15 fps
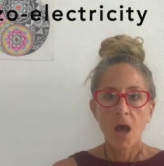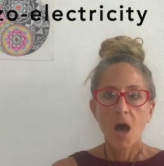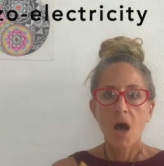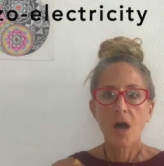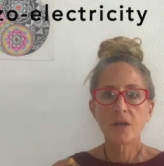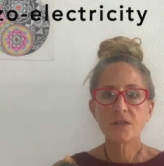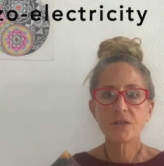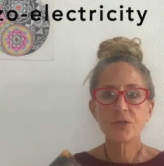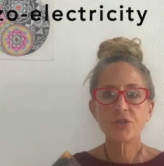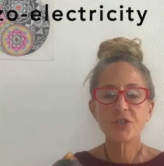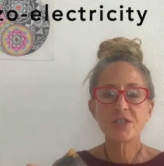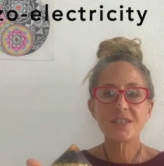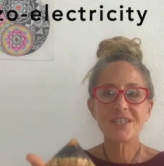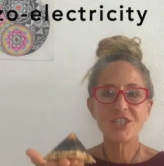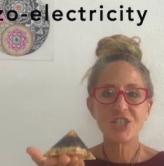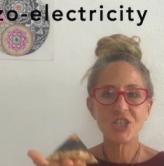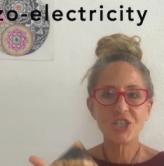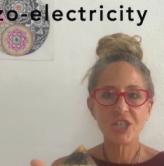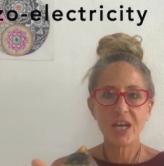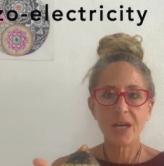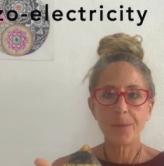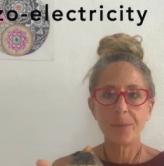Also just the
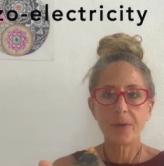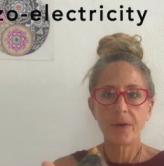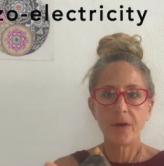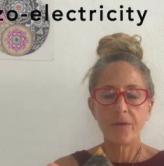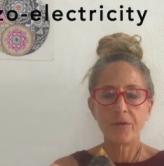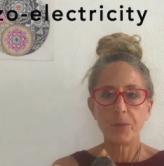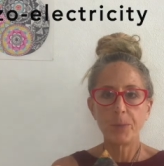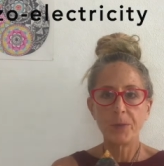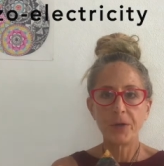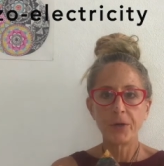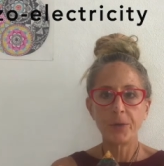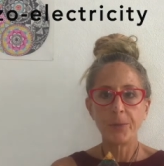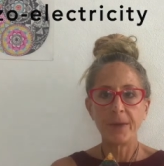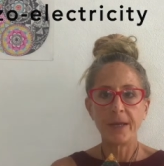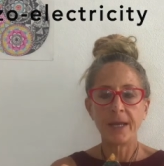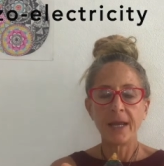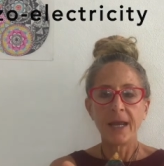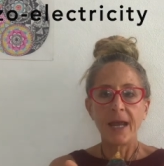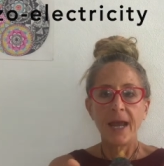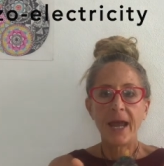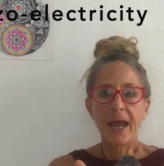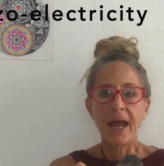shape of the pyramid
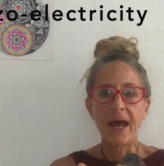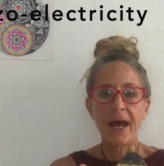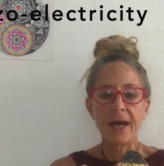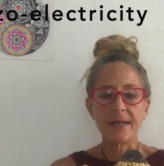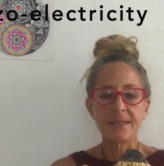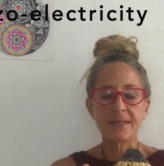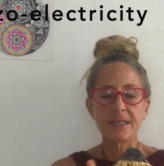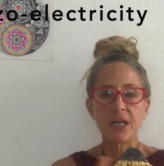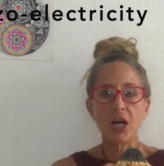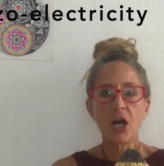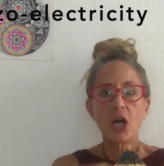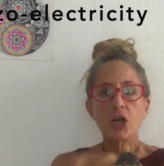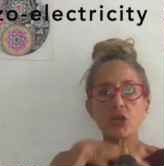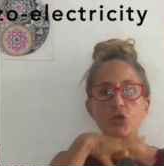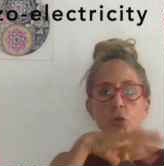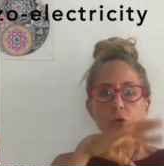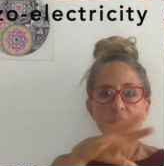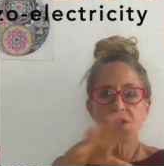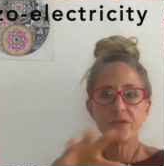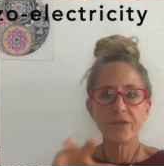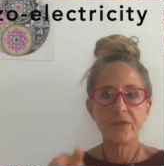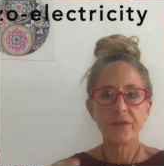has
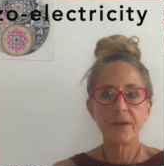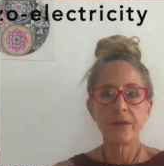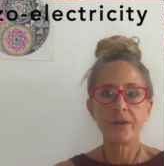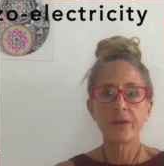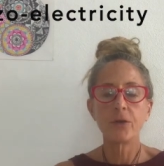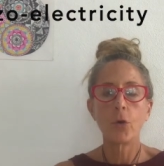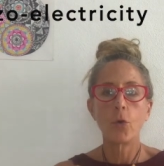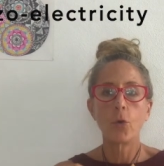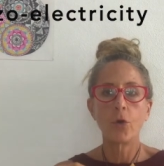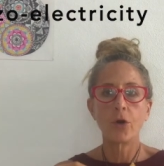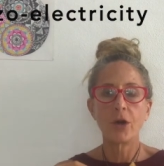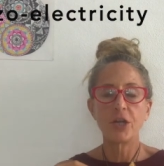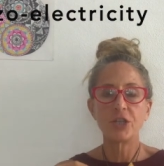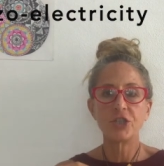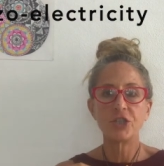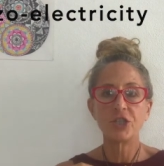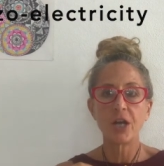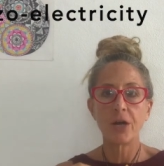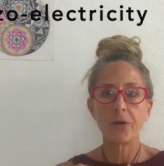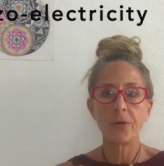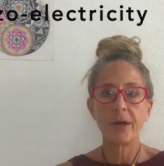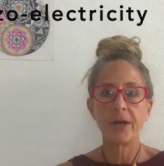torsion field or
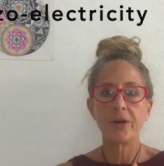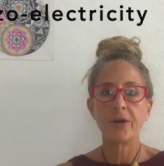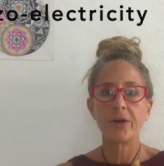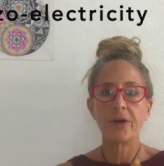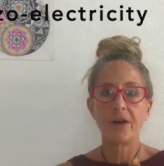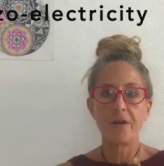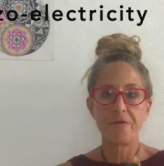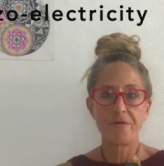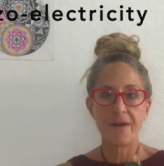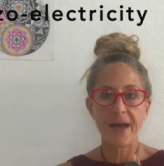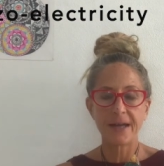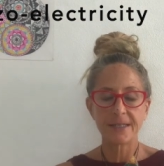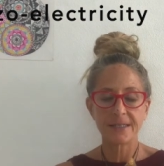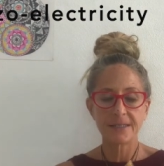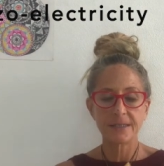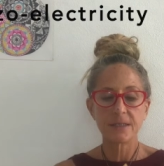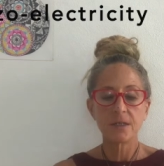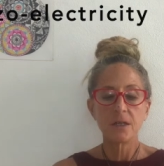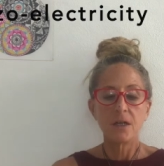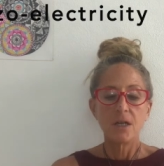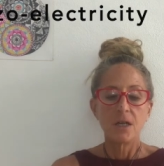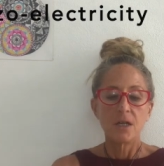generator effects.
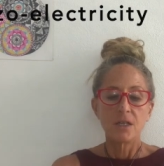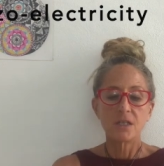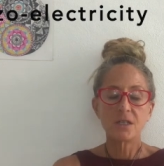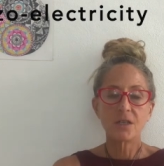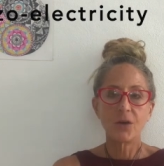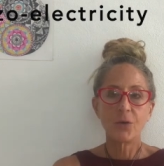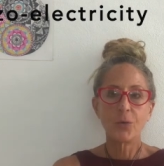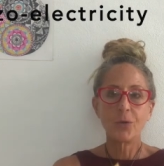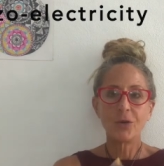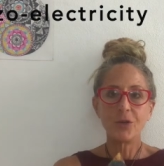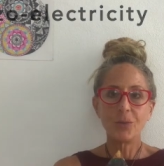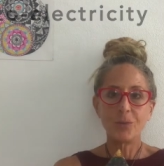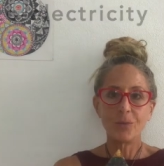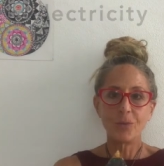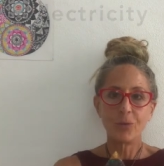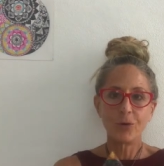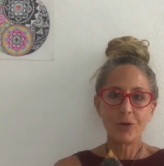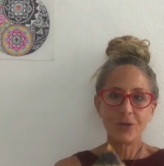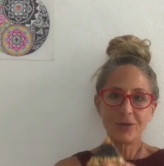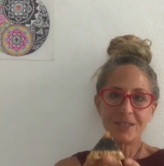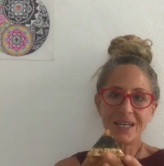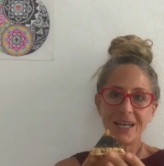So when you, when you
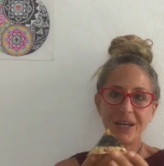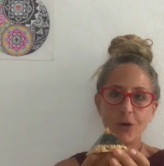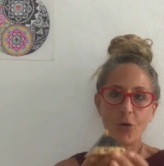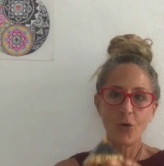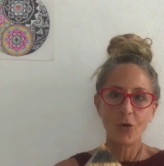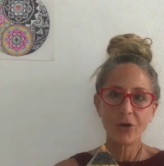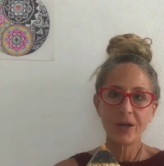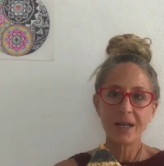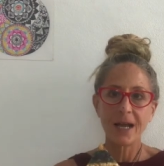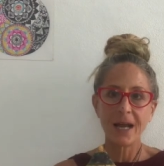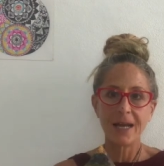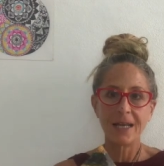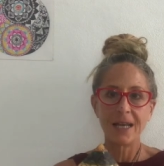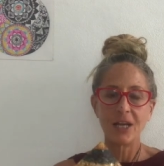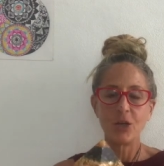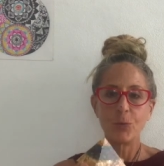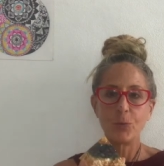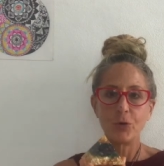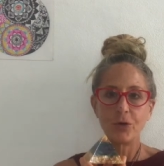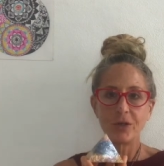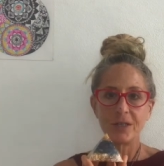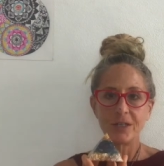take orgonite and you
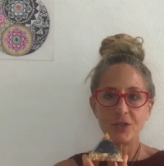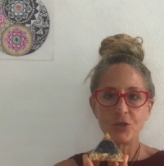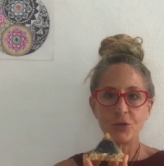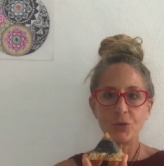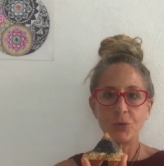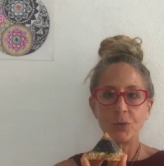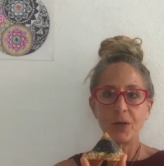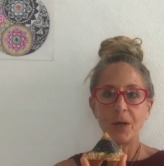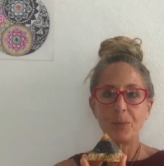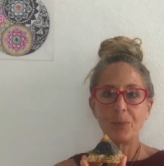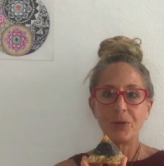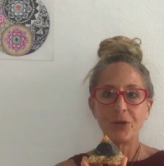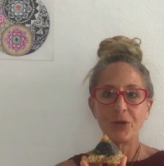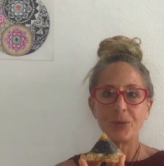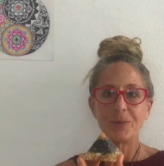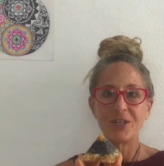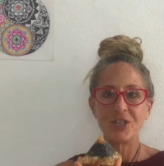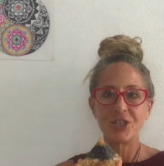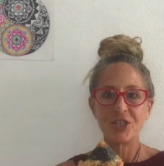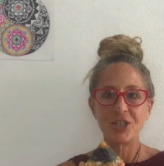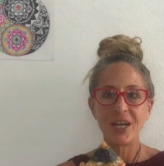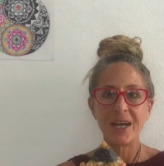put it into a pyramid
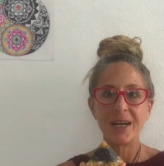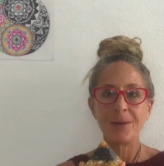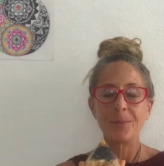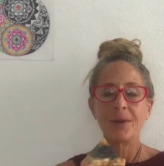shape,